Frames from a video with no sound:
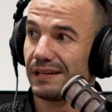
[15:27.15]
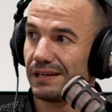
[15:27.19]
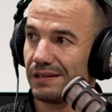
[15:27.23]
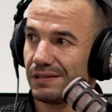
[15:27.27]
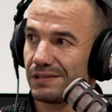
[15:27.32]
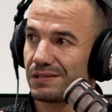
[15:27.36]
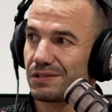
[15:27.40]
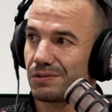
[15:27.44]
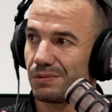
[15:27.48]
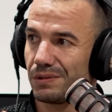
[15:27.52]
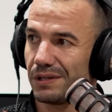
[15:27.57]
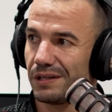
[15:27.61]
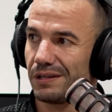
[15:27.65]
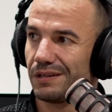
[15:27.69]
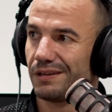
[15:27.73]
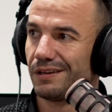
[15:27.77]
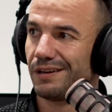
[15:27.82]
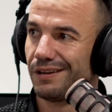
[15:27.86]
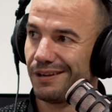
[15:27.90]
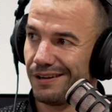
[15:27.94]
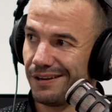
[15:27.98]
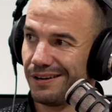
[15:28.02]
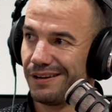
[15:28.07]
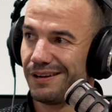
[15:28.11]
Yes, also. of
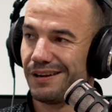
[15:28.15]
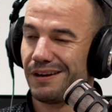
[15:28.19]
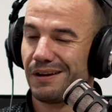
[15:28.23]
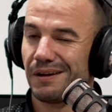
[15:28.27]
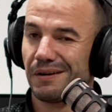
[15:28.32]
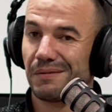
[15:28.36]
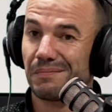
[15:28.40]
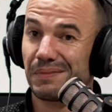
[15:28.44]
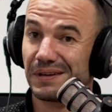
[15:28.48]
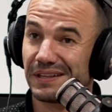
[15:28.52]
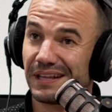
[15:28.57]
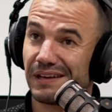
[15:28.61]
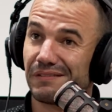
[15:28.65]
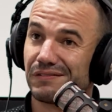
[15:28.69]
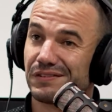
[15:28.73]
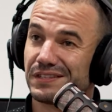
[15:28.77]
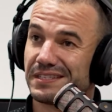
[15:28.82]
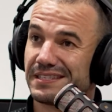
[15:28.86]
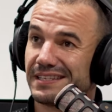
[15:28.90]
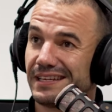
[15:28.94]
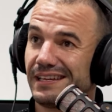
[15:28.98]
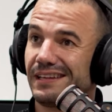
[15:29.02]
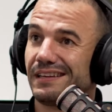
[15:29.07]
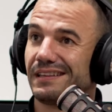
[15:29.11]
course, yeah. But they've
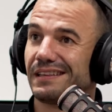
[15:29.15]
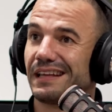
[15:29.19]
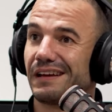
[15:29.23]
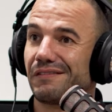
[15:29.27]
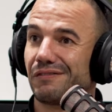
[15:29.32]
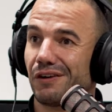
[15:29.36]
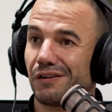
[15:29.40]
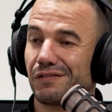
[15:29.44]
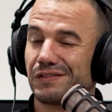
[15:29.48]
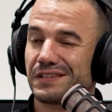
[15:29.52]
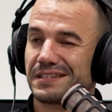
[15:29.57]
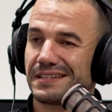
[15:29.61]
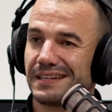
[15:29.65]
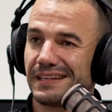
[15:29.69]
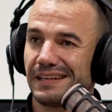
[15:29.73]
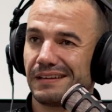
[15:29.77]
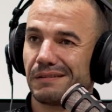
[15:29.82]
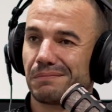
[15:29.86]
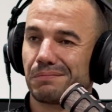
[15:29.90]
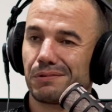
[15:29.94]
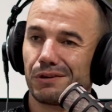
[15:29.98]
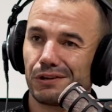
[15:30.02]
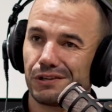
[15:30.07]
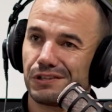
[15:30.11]
seen, they've obviously
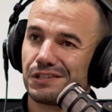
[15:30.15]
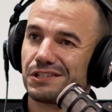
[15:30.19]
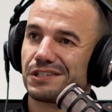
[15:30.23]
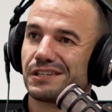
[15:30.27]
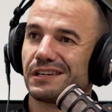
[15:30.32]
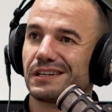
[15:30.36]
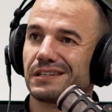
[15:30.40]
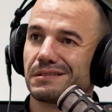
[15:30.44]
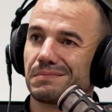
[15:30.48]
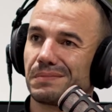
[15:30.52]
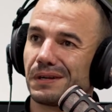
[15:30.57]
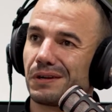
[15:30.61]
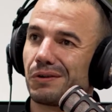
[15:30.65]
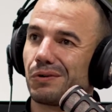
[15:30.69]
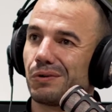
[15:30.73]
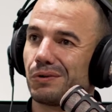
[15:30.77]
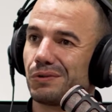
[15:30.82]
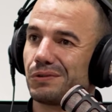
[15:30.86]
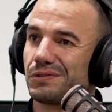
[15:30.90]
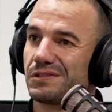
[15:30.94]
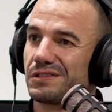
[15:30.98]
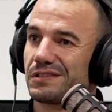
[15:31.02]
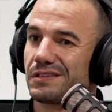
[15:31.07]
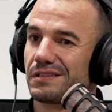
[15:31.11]
approached us
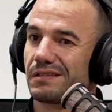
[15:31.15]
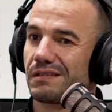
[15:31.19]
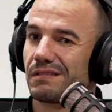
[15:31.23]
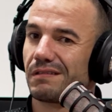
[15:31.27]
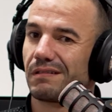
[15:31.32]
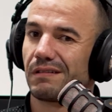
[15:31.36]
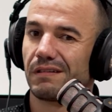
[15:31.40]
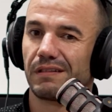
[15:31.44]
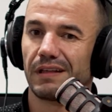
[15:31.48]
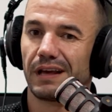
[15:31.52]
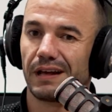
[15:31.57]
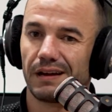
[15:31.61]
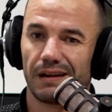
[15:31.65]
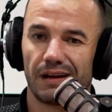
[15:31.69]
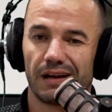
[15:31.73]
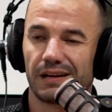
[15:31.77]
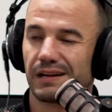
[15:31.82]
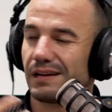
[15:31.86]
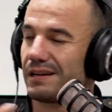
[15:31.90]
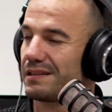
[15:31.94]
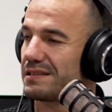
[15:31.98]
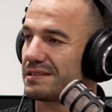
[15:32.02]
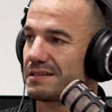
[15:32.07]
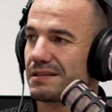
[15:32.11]
because they
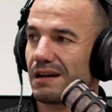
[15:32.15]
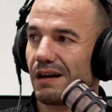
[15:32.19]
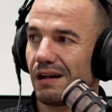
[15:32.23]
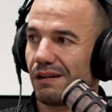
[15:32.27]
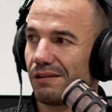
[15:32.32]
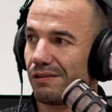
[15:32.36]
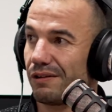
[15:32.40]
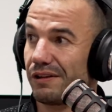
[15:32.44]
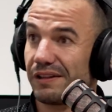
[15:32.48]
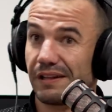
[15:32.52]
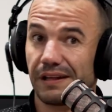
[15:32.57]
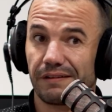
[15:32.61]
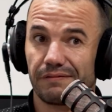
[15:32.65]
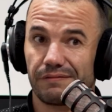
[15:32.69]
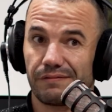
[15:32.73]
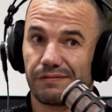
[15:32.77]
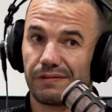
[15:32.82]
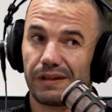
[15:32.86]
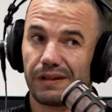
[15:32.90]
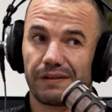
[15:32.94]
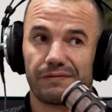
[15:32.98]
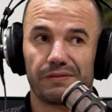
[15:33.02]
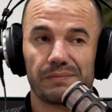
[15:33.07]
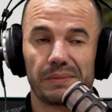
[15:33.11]
like our style and they've,
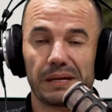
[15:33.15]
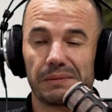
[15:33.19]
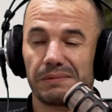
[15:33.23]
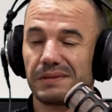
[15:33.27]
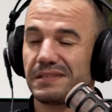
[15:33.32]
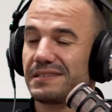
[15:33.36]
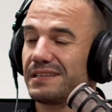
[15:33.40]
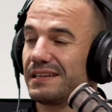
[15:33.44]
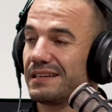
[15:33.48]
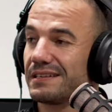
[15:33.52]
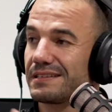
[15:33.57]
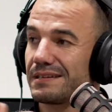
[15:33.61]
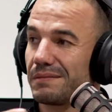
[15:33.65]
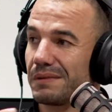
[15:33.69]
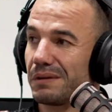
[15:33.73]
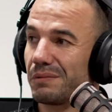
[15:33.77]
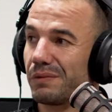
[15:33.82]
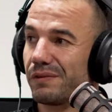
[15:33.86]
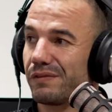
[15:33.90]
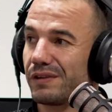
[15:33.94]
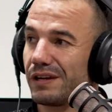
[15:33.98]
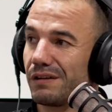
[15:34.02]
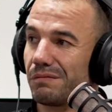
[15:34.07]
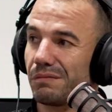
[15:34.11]
they've maybe seen something
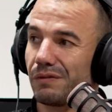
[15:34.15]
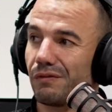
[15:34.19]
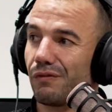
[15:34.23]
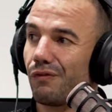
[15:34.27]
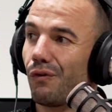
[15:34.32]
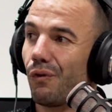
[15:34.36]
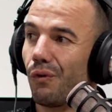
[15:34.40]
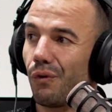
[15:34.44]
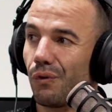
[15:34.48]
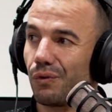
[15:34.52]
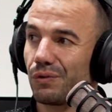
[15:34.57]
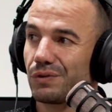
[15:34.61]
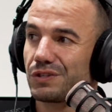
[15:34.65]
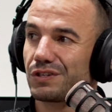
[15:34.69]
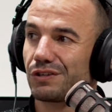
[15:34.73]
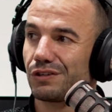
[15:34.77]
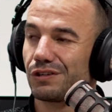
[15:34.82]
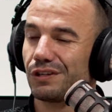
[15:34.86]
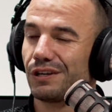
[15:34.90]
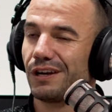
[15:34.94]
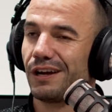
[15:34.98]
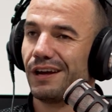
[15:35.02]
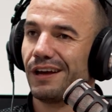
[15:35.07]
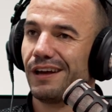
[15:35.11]
we've done before.
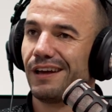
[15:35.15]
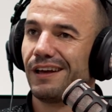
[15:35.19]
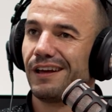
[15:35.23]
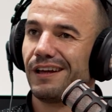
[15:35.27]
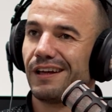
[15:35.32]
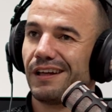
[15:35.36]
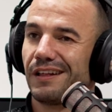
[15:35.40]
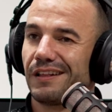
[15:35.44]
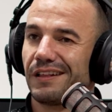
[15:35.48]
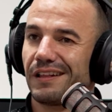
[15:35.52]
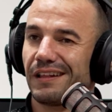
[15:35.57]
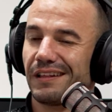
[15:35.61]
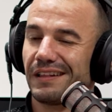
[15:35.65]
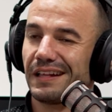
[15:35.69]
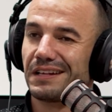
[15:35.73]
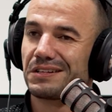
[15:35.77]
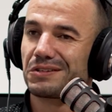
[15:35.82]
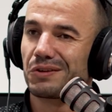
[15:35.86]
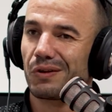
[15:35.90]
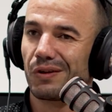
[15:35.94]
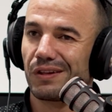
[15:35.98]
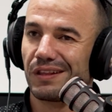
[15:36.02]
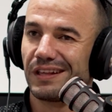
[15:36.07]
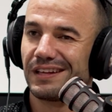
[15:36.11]
So yeah, there's
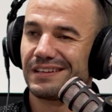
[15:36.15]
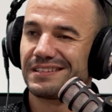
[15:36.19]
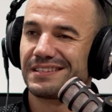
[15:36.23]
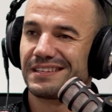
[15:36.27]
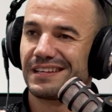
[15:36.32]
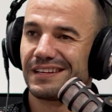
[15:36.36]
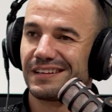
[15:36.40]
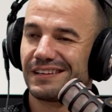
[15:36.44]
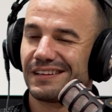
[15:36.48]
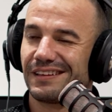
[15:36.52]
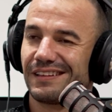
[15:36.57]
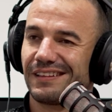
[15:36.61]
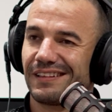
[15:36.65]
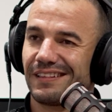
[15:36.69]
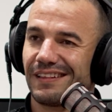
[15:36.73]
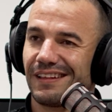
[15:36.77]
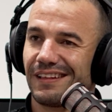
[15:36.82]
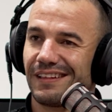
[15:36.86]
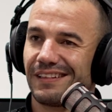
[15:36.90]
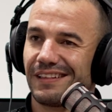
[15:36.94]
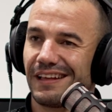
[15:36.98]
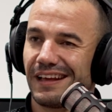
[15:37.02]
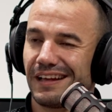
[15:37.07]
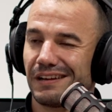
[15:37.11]
there's the
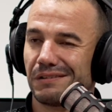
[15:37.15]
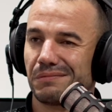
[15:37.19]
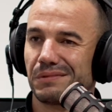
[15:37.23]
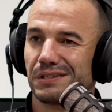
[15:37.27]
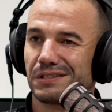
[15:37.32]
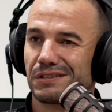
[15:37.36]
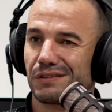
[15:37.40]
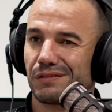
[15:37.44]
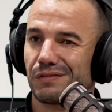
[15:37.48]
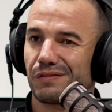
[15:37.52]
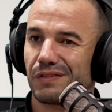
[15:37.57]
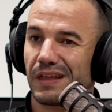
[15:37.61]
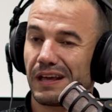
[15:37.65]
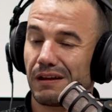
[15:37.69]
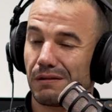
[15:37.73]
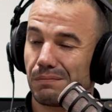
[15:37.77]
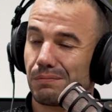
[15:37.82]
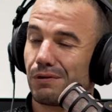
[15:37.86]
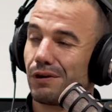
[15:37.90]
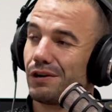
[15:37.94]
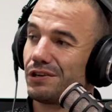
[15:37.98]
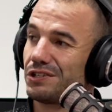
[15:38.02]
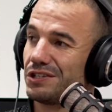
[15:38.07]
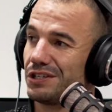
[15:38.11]
the element of they
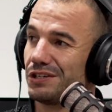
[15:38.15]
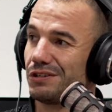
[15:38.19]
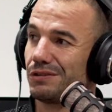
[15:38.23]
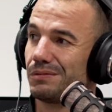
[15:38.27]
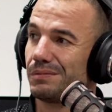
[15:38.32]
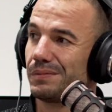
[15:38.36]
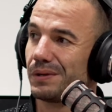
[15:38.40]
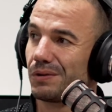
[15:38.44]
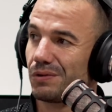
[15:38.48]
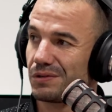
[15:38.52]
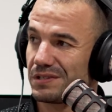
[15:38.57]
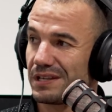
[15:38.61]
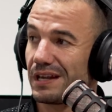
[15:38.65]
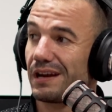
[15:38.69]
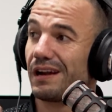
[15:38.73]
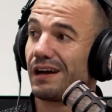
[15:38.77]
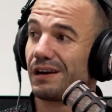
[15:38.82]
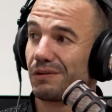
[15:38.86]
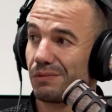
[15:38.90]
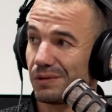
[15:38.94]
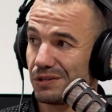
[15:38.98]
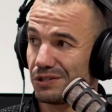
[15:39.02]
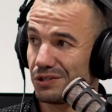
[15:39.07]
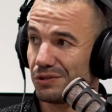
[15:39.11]
approaching you because they
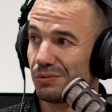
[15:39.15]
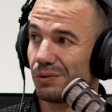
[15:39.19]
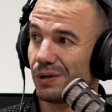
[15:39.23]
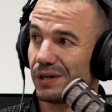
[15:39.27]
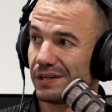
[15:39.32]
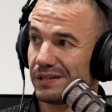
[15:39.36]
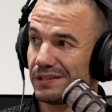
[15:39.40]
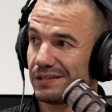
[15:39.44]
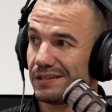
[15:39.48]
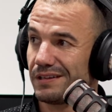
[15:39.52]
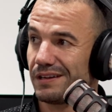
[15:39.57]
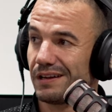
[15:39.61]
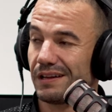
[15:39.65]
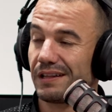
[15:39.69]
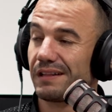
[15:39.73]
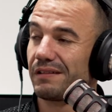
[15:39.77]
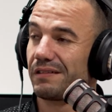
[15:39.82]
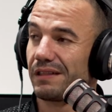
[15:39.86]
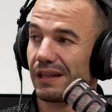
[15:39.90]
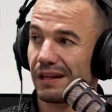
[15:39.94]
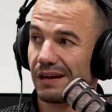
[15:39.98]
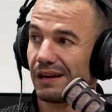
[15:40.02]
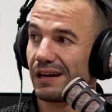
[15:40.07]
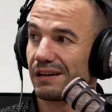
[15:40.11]
like what you want,
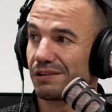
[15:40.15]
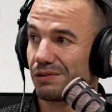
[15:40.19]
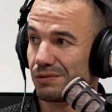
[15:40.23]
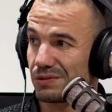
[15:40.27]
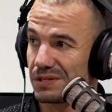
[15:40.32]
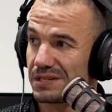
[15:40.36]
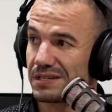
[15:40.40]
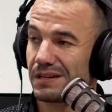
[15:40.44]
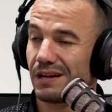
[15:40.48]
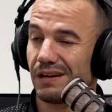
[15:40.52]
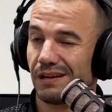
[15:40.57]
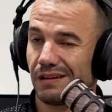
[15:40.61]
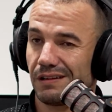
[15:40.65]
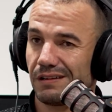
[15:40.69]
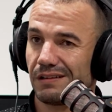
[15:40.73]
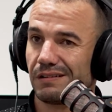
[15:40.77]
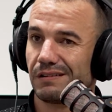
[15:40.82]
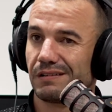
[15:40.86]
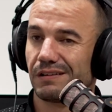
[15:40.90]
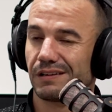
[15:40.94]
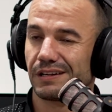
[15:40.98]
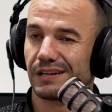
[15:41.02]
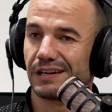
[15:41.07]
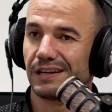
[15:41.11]
they like your style,
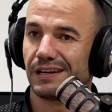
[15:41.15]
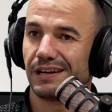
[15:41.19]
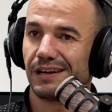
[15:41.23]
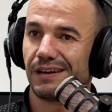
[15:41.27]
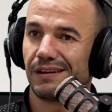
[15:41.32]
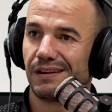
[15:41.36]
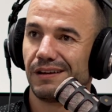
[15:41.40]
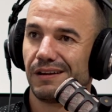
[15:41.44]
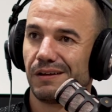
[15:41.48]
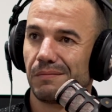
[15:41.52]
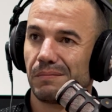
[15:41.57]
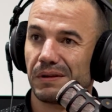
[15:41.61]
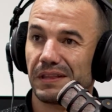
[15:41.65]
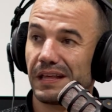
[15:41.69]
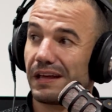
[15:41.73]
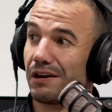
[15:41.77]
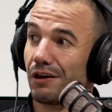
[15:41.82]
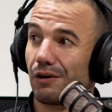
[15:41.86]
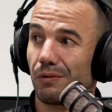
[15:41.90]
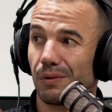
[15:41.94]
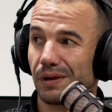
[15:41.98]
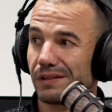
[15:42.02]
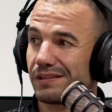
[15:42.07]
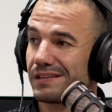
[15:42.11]
yes, okay. Yes, yes. But they
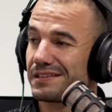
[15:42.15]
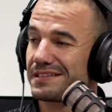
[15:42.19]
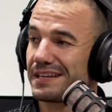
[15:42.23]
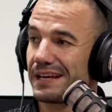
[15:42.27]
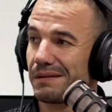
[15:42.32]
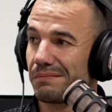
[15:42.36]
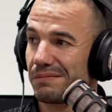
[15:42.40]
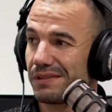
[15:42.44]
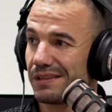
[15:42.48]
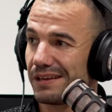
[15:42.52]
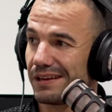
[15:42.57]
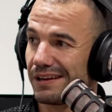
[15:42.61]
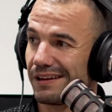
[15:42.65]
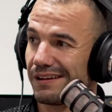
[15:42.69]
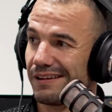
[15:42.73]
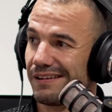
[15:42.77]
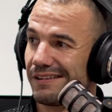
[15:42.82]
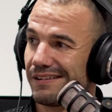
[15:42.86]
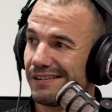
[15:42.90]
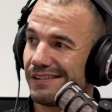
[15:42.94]
don't want the same thing.